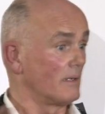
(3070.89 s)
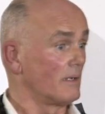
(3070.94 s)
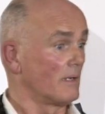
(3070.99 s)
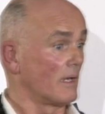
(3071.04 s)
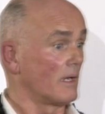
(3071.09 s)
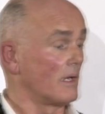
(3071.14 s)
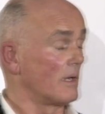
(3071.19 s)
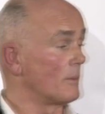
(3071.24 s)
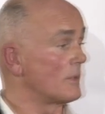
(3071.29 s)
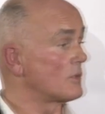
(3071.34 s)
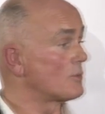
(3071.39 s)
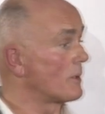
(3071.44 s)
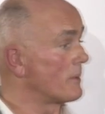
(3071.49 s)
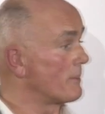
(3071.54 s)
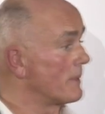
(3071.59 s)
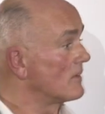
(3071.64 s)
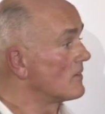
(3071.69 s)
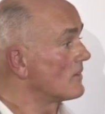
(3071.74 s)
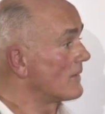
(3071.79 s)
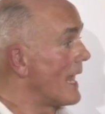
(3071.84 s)
uh, which would have been
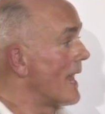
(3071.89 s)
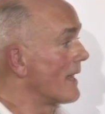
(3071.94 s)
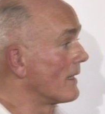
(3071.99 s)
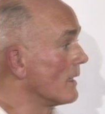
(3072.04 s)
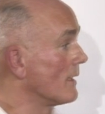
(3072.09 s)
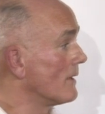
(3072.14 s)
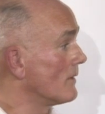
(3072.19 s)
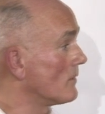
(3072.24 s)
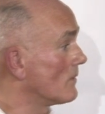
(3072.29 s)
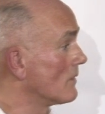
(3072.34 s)
scandalous.